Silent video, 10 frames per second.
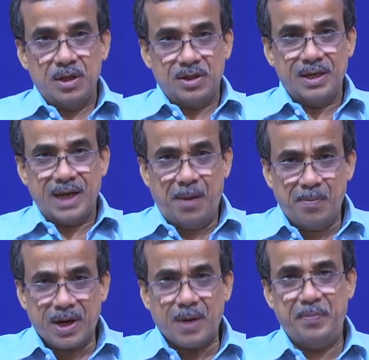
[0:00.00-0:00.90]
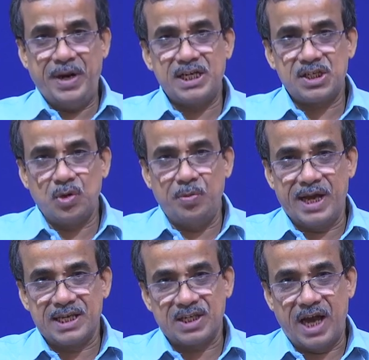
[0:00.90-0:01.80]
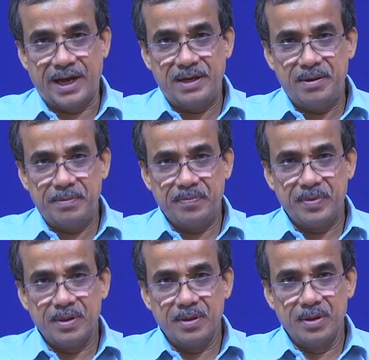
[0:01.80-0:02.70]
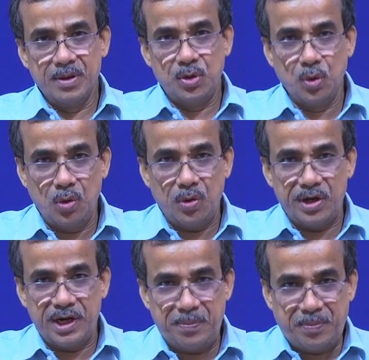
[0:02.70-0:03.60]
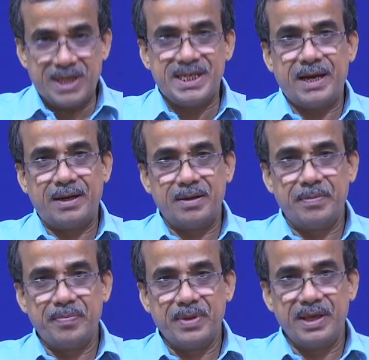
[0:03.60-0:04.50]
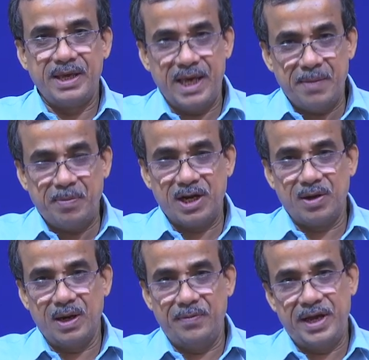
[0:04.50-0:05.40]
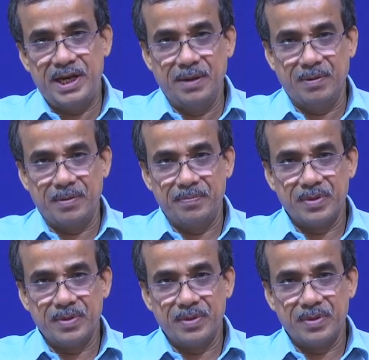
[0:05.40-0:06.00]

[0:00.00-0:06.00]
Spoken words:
The number of bits to be assigned to represent a particular variable